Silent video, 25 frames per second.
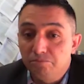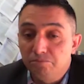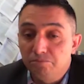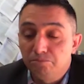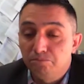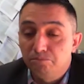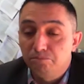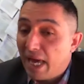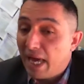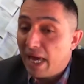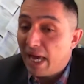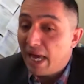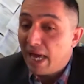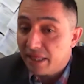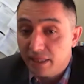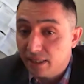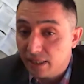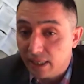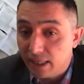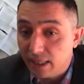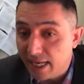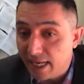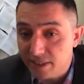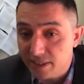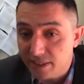math
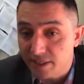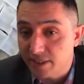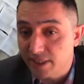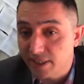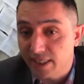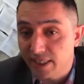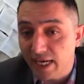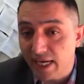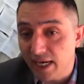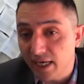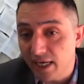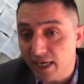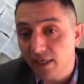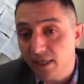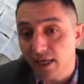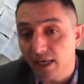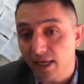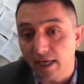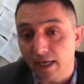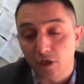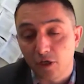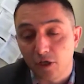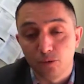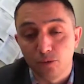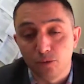classes again,
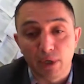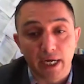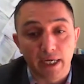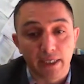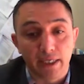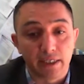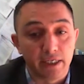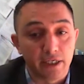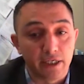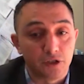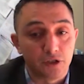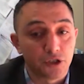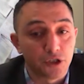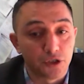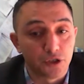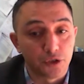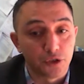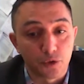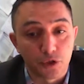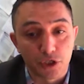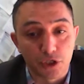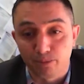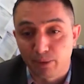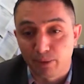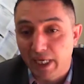like you might need to do
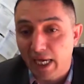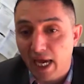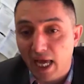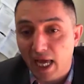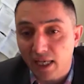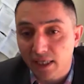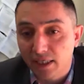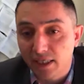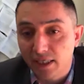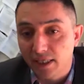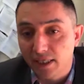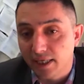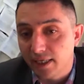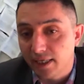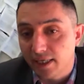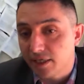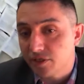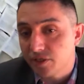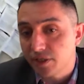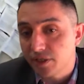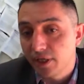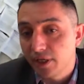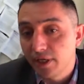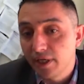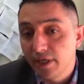some
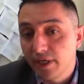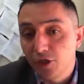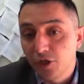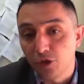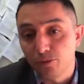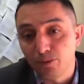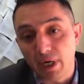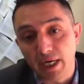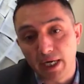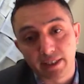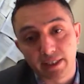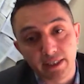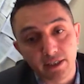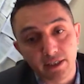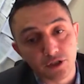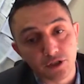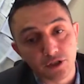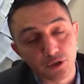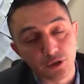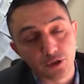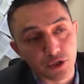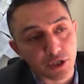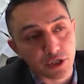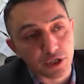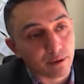calculus, you might need to
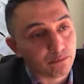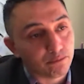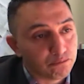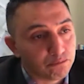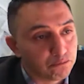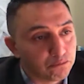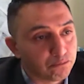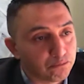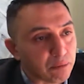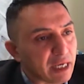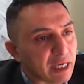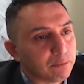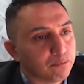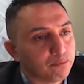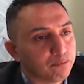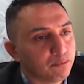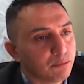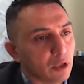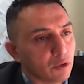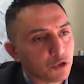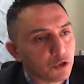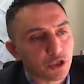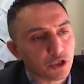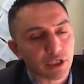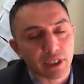do some,
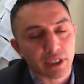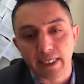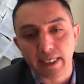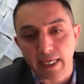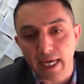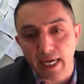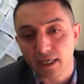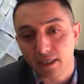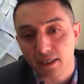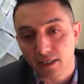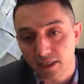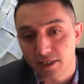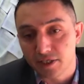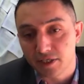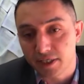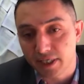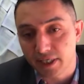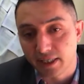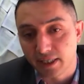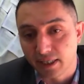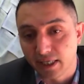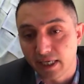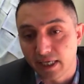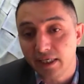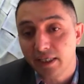mostly calculus
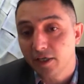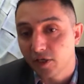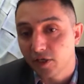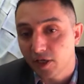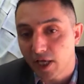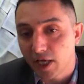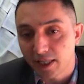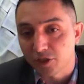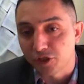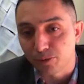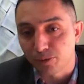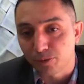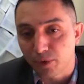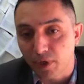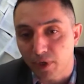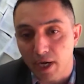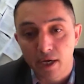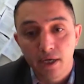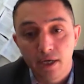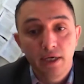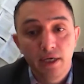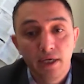and linear algebra.